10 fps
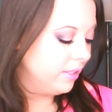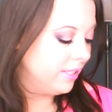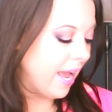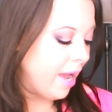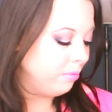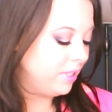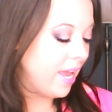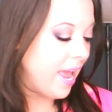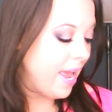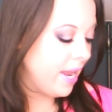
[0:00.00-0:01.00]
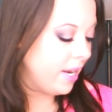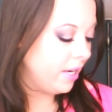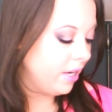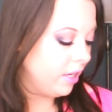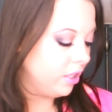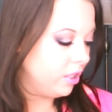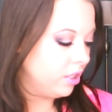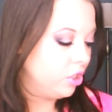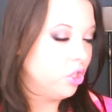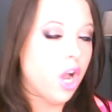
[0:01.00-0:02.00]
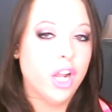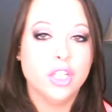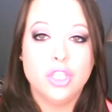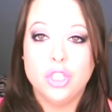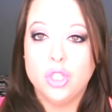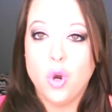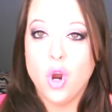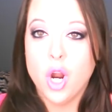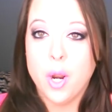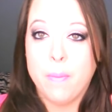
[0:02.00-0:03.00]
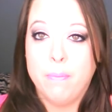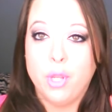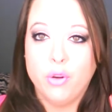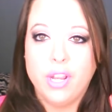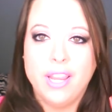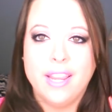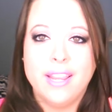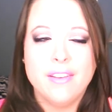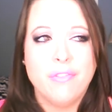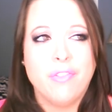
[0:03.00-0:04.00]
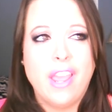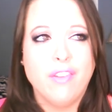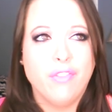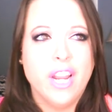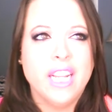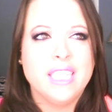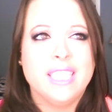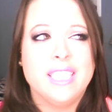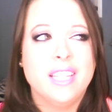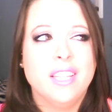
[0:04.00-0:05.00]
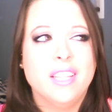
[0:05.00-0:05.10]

top 10 drugstore beauty favorites